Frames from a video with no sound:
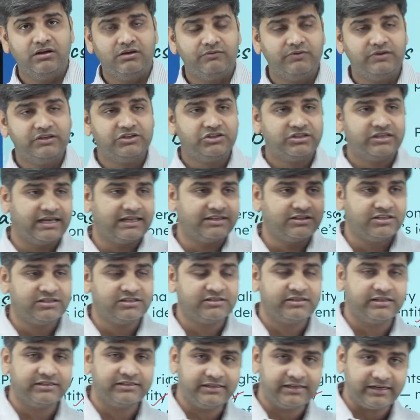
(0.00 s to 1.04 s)
which catches
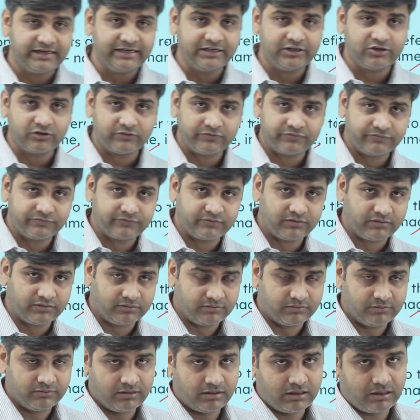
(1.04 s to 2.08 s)
the trait of
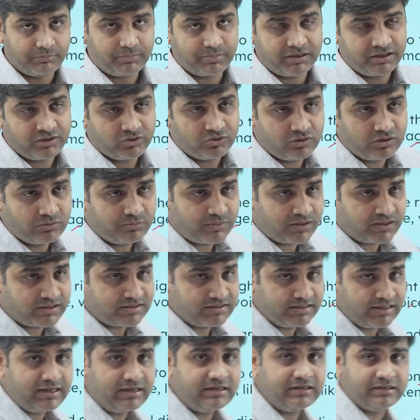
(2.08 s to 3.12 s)
a particular
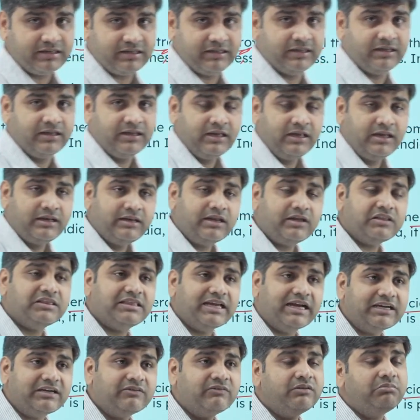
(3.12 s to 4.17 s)
personality, now
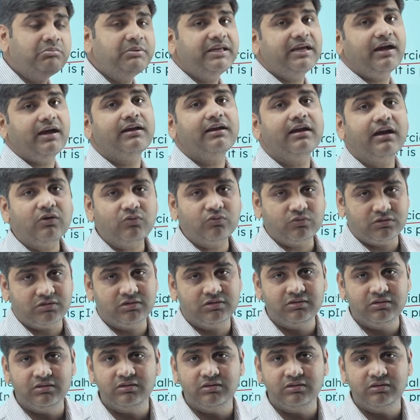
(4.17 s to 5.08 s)
that will be allowed.